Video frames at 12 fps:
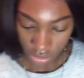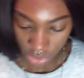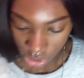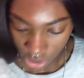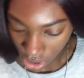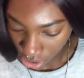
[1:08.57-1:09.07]

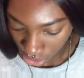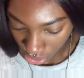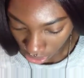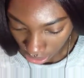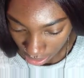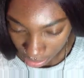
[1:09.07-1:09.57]

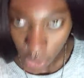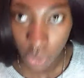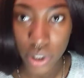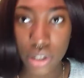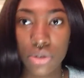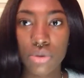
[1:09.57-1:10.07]
So I'm
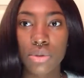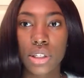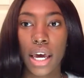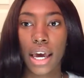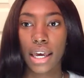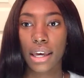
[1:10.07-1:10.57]
going to
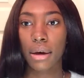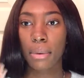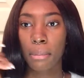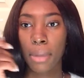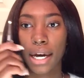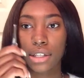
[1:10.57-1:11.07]
take
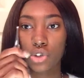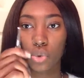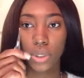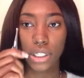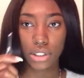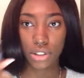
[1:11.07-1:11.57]
my
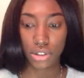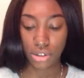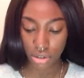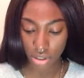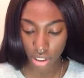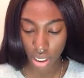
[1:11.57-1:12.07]

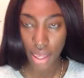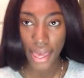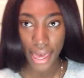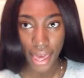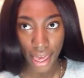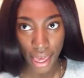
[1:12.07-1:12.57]
tweezers
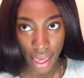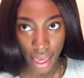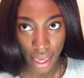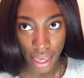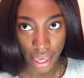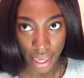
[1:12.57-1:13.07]

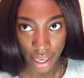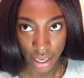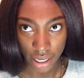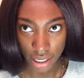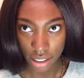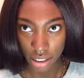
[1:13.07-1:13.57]

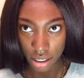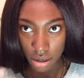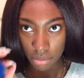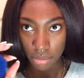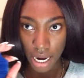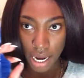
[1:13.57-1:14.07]
and
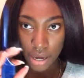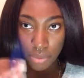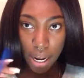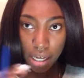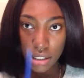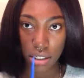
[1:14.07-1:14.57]
my
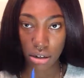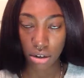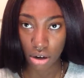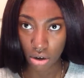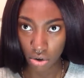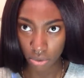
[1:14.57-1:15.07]
ragtail
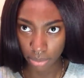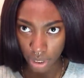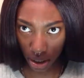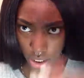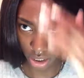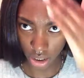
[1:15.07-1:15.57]
comb
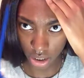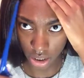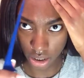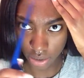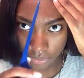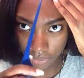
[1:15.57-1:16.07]

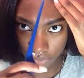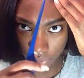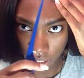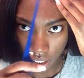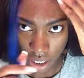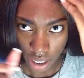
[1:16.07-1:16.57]
because
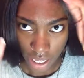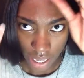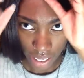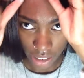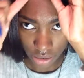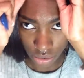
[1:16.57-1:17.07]

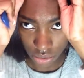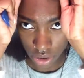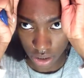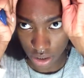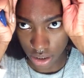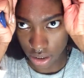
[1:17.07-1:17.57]
as you
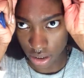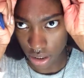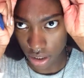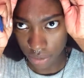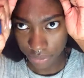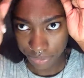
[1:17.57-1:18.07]
can
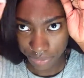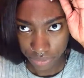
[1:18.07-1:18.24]
see,